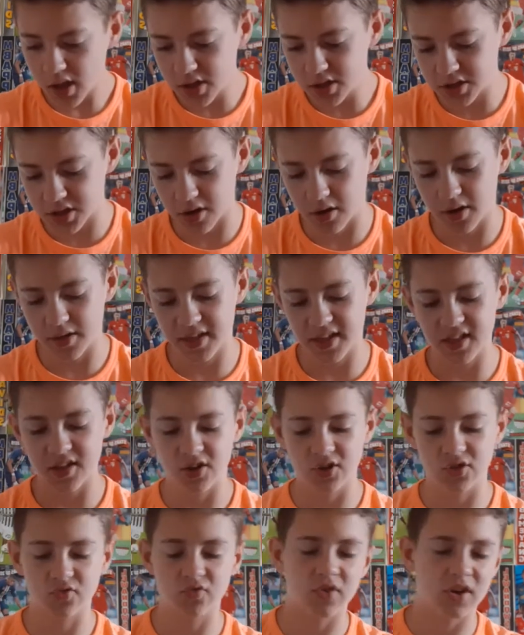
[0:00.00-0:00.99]
So I think
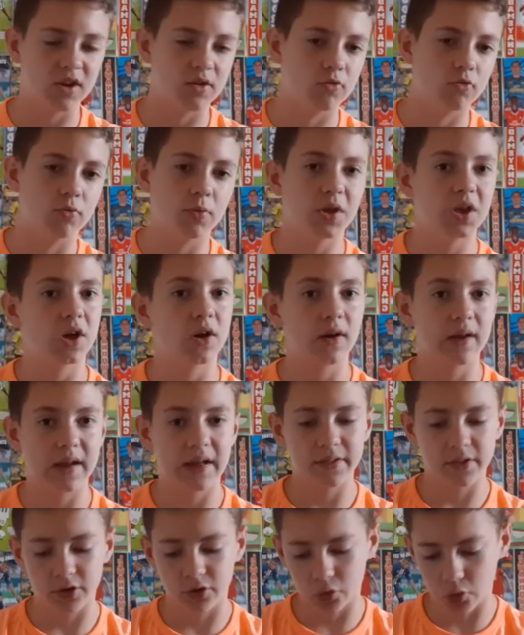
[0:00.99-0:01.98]
those 3 will be going
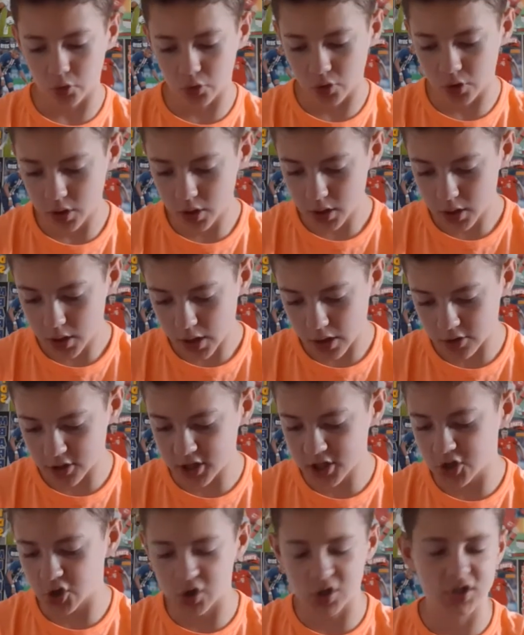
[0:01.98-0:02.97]
out the door. I was
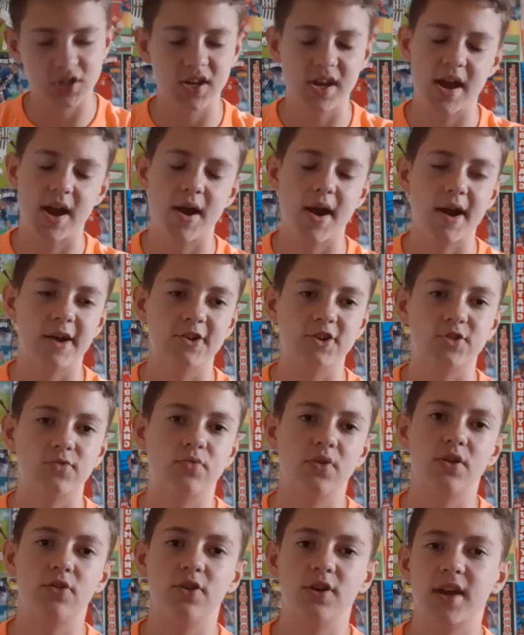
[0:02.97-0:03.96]
interested to see how Harrison
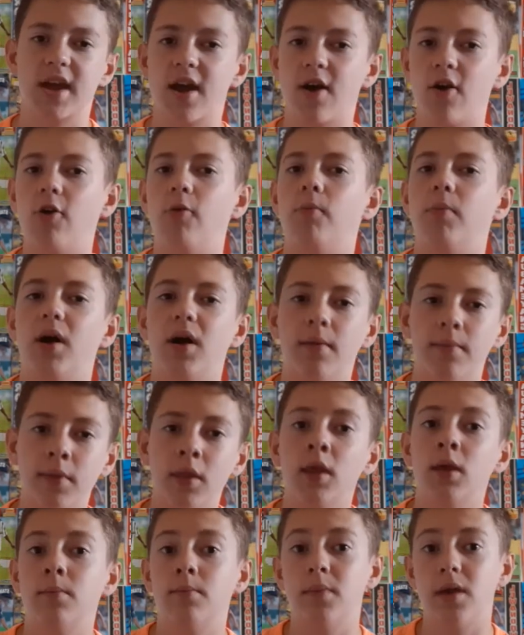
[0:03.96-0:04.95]
Reed would get on, but
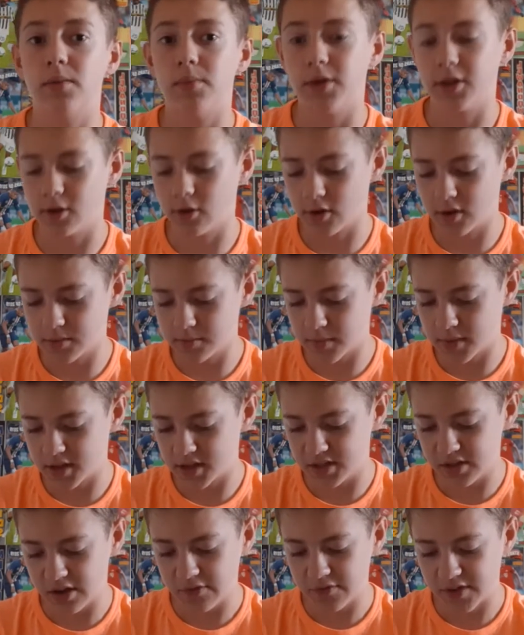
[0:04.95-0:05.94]
maybe not. I
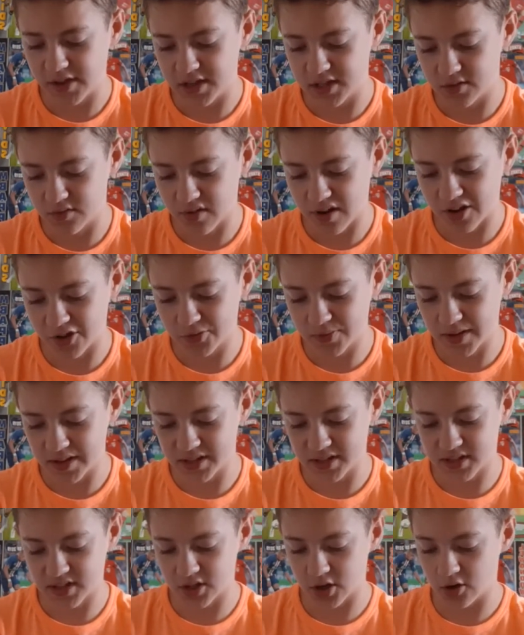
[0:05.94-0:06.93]
don't think he's in Ralph's
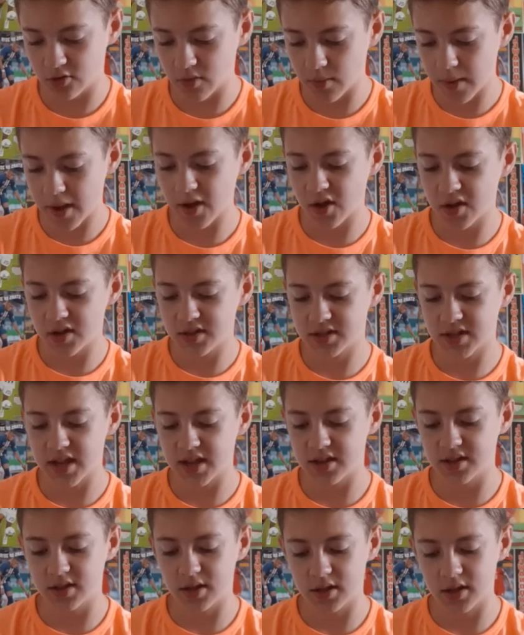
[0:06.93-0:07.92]
plans. So Romeu has
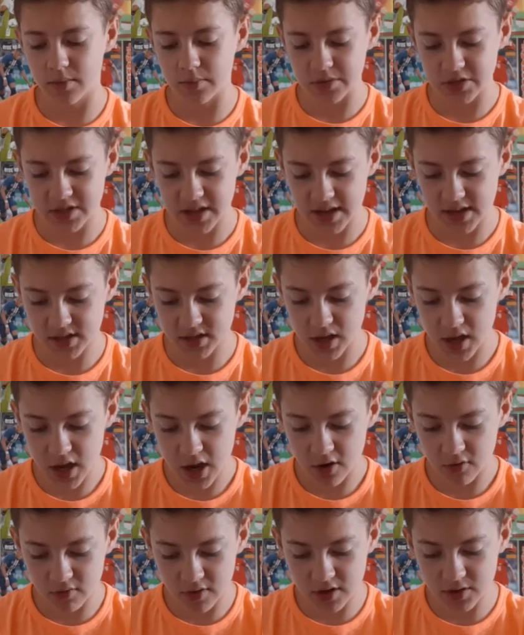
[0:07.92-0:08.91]
taken the number 6.
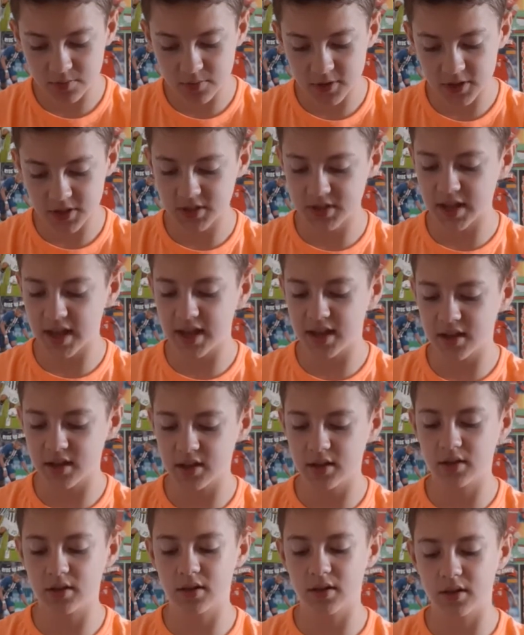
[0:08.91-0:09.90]
Redmond's
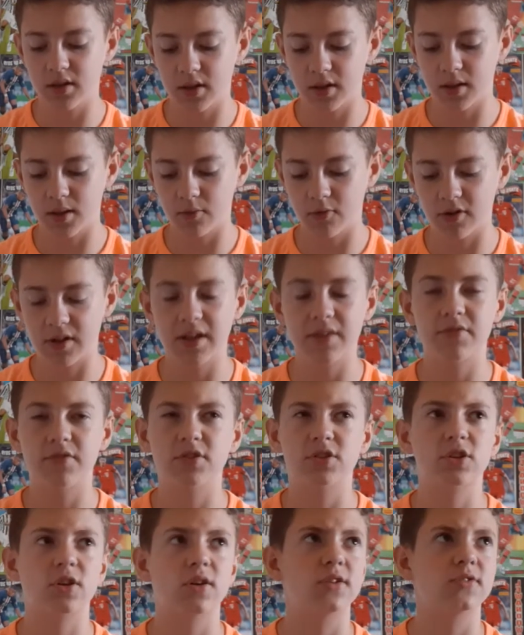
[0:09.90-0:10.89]
taken the number
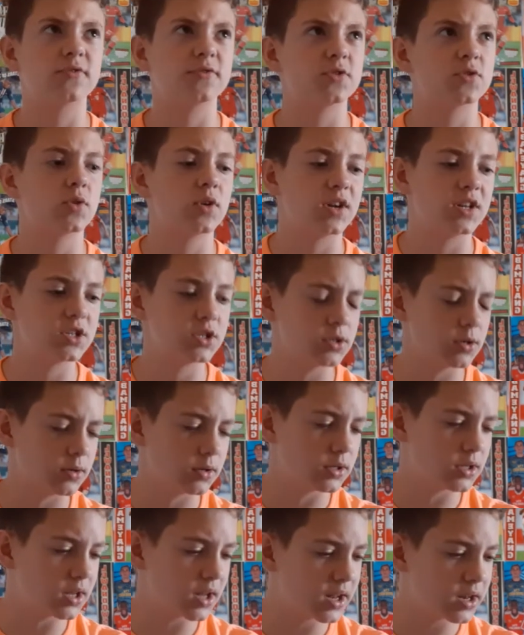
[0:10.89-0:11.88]
11, so he's from
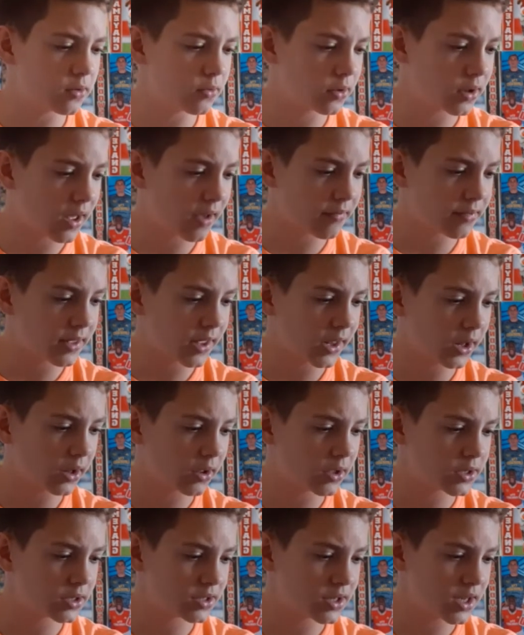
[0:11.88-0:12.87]
22. Did anyone have that
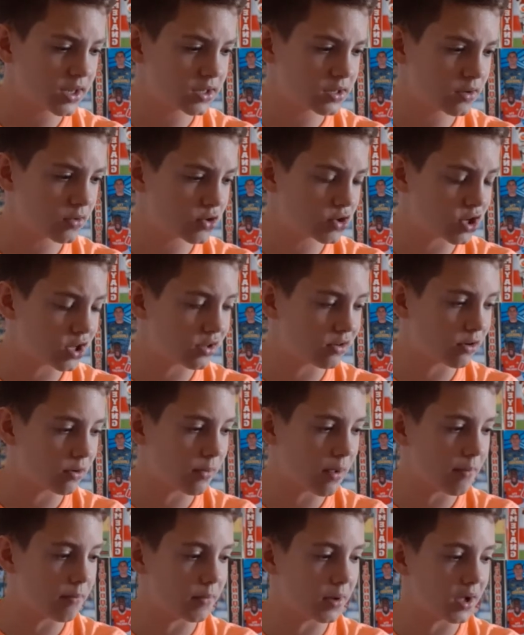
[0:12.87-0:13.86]
last season? I'm trying to
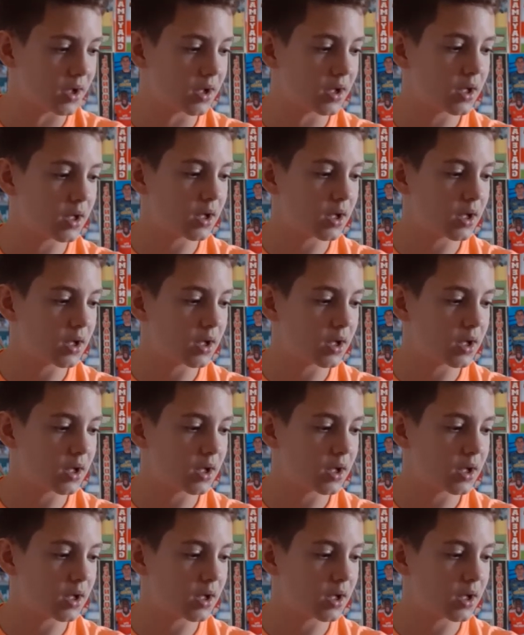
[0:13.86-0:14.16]
remember.